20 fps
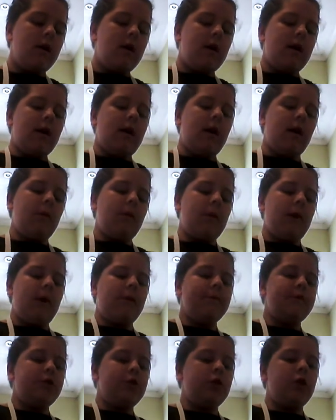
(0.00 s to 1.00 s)
and now we
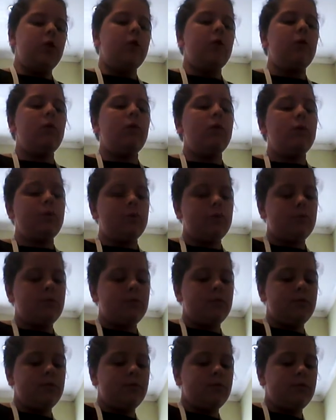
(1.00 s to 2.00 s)
have 2
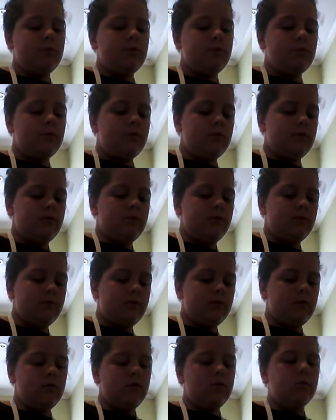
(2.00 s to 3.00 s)

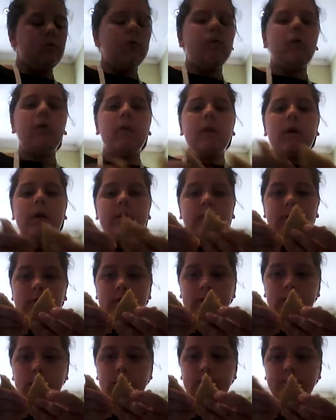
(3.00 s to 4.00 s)
small
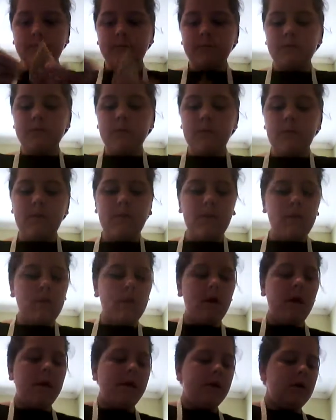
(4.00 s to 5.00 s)
ones.
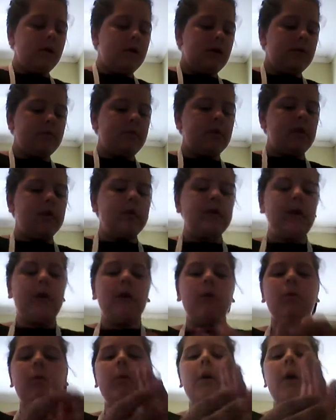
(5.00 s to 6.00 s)
I'm just going to
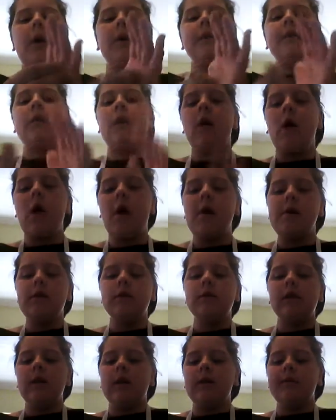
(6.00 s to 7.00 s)
take one,
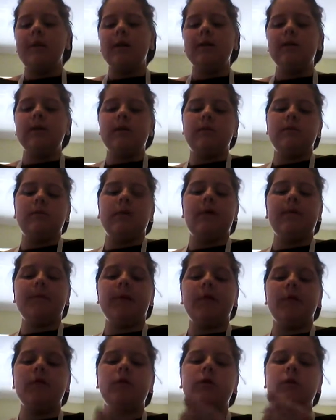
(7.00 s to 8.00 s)
and this is what I'm
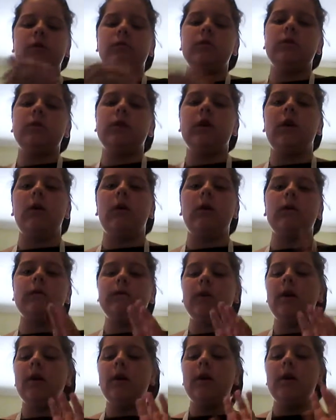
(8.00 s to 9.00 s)
going to do with the whole
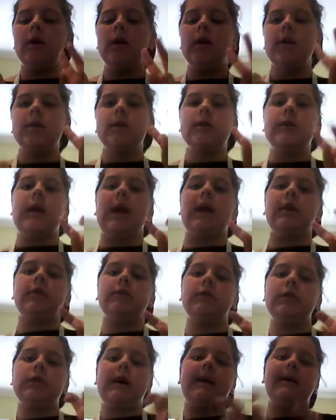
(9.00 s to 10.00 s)
taco
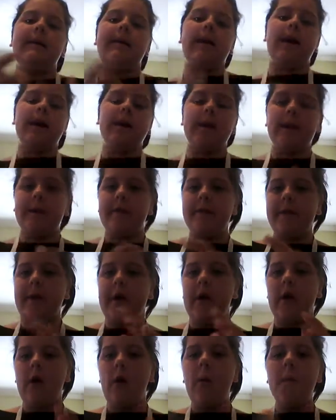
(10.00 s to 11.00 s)
shell idea
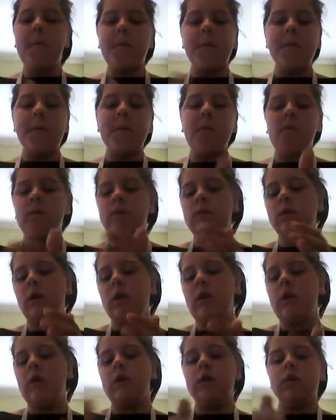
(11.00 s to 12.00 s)
thing.
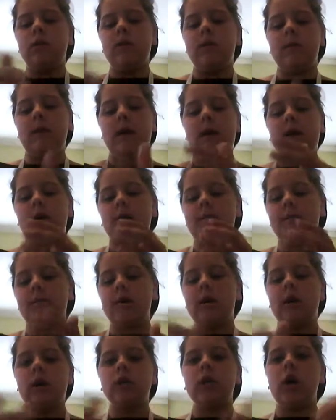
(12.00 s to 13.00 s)
I'm going to make a
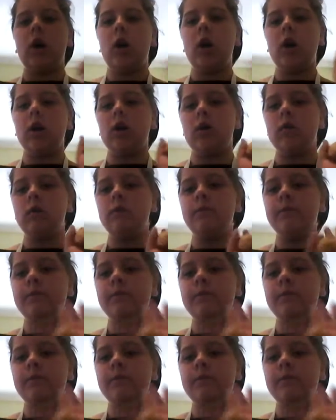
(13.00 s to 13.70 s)
mini taco,